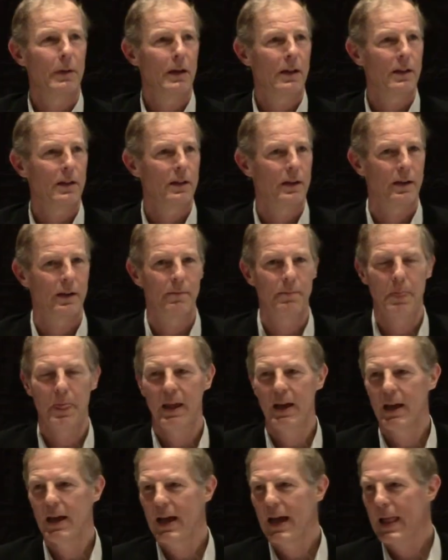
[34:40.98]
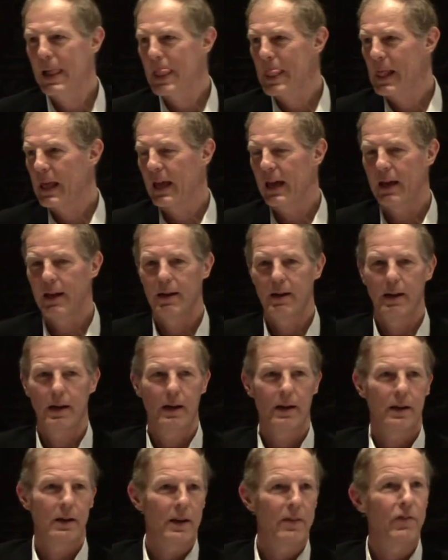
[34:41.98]
Mill, and and
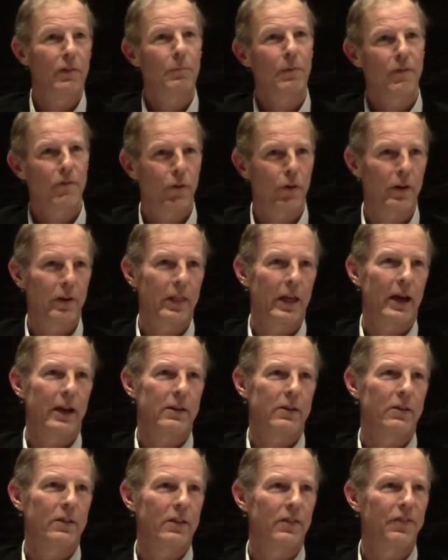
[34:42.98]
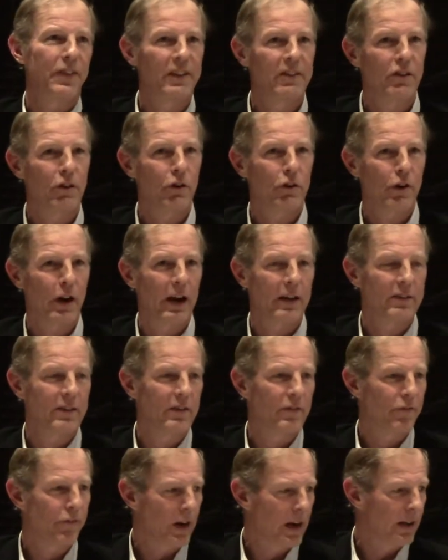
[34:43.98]
uh, even before that to the physiocrats
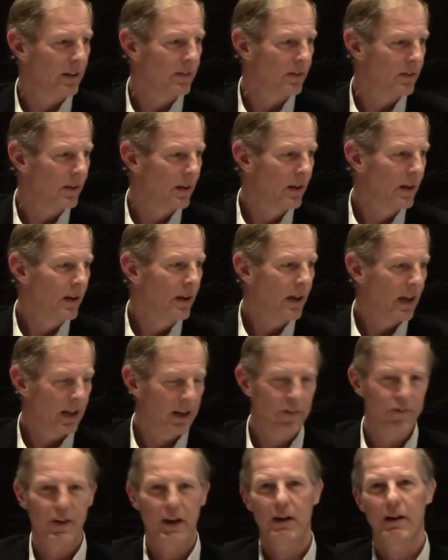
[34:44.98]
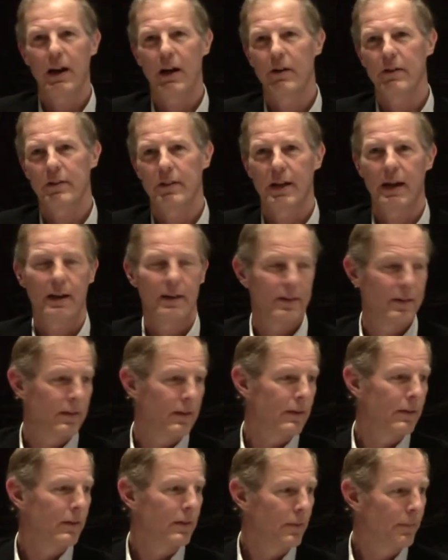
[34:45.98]
in France, and he figured out that
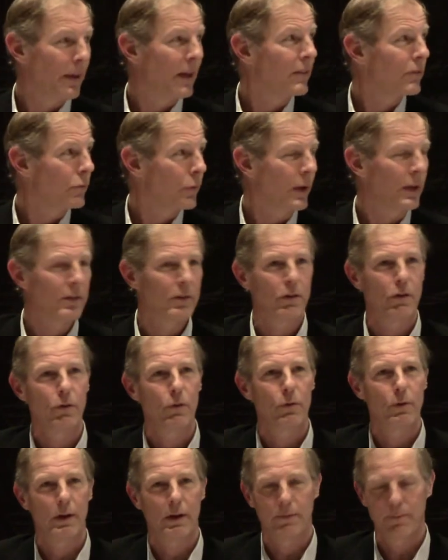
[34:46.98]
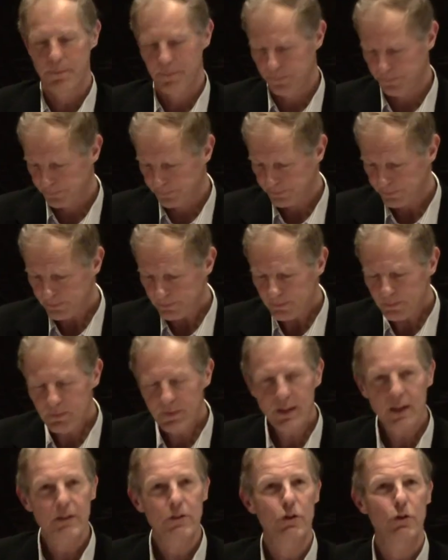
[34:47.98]
uh, the best way to, um,
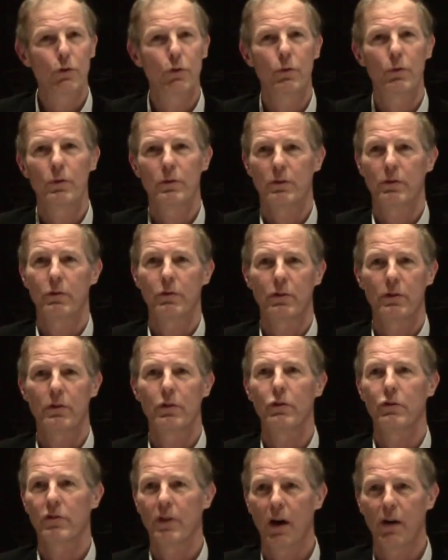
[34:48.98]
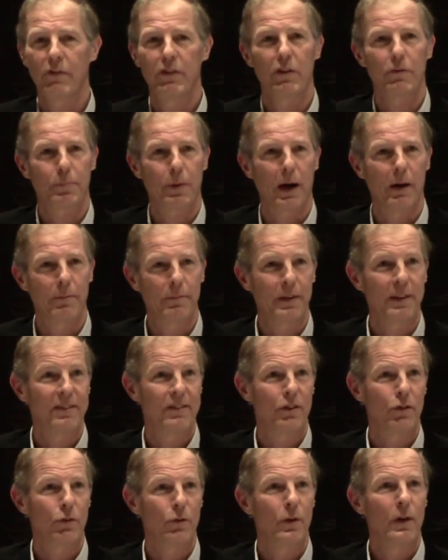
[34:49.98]
to, to, to solve this problem is
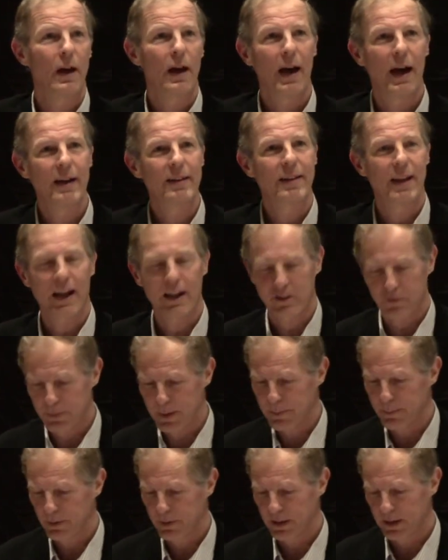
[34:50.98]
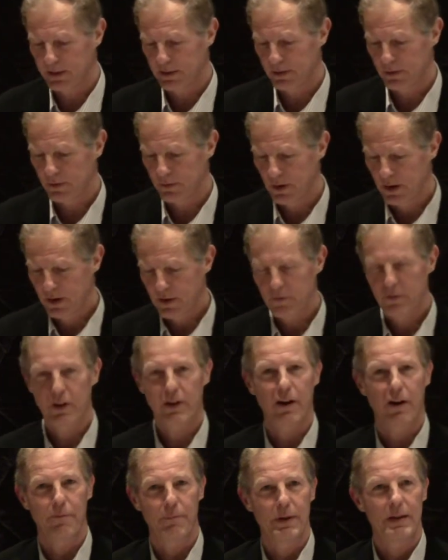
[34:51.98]
to untax people and to, for
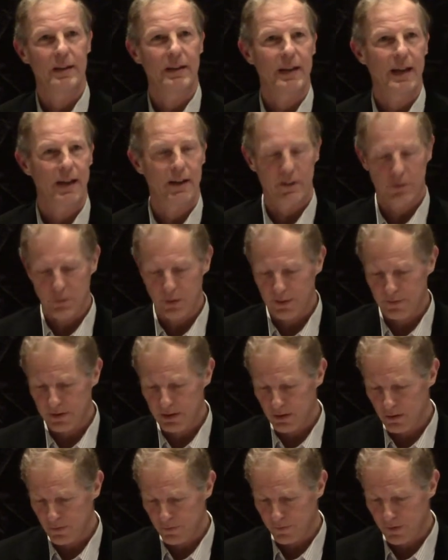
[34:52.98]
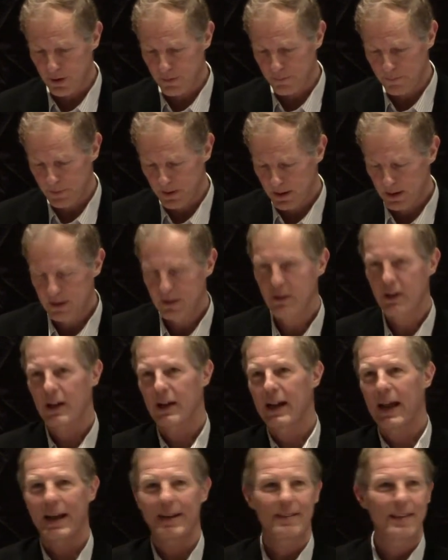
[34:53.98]
government to get its revenue from, to
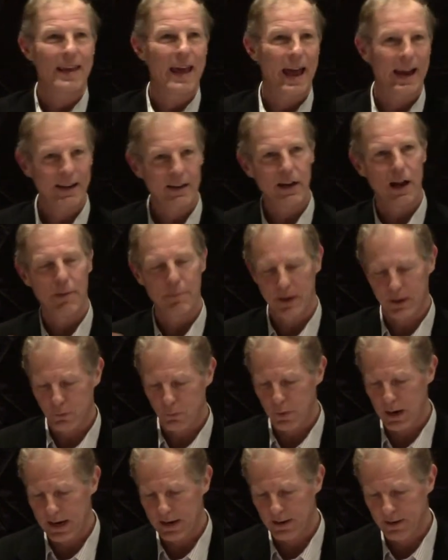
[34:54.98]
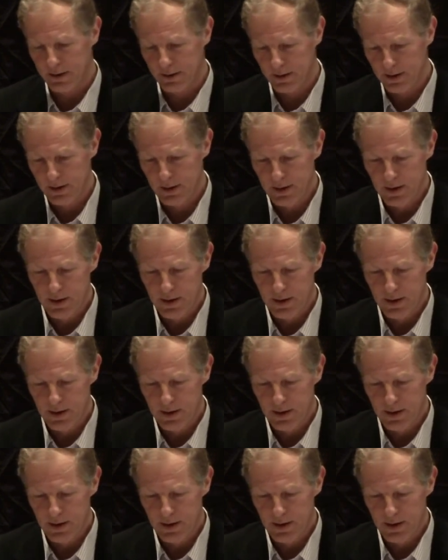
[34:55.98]
collect the economic rent,